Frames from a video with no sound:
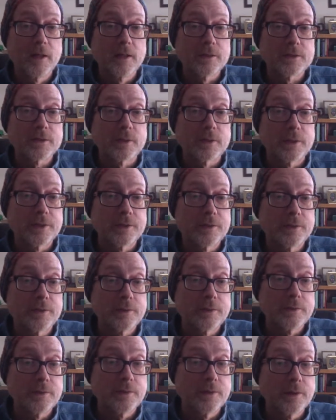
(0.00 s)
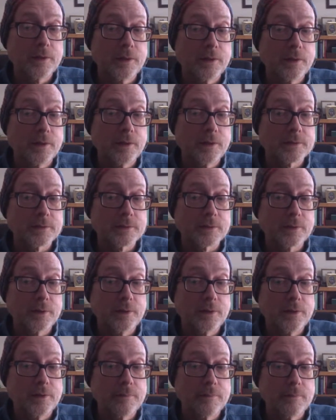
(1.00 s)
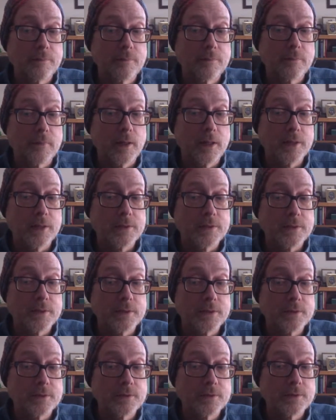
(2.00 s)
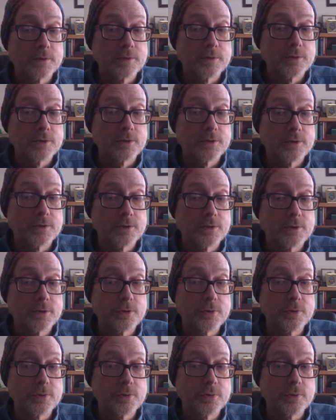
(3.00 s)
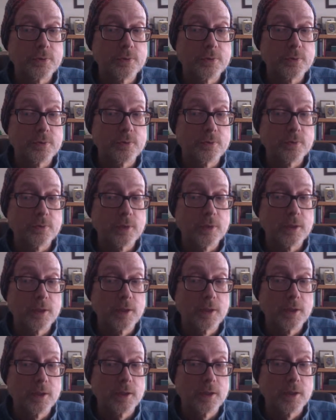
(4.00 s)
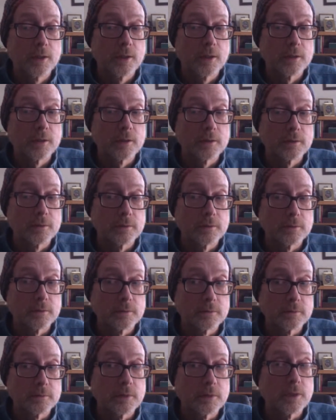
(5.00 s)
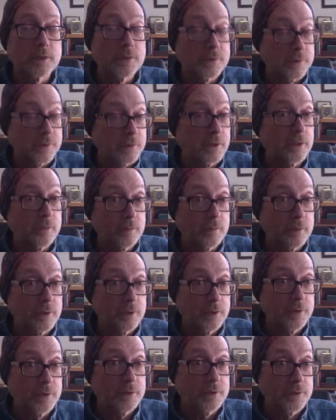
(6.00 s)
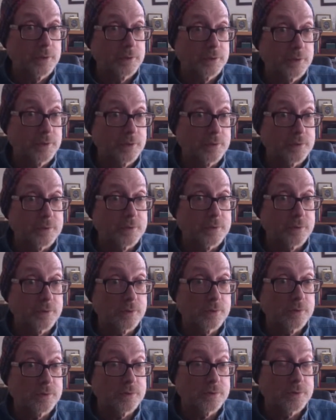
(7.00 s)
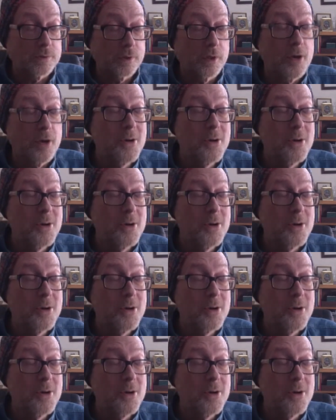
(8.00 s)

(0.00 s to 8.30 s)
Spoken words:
So I think that I need to, honestly, I really need to get dinner started. So